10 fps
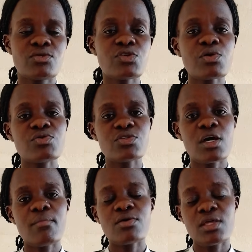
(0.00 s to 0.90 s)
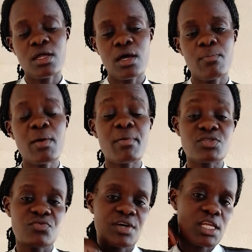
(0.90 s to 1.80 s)
So when we talk about the
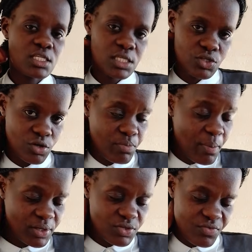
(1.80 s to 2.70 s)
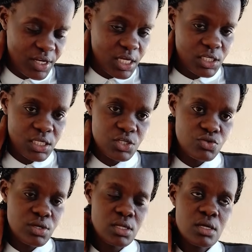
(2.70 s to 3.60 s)
purpose of
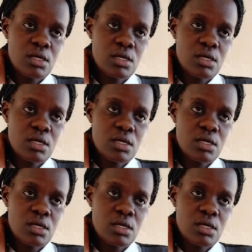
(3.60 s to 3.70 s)
annexation,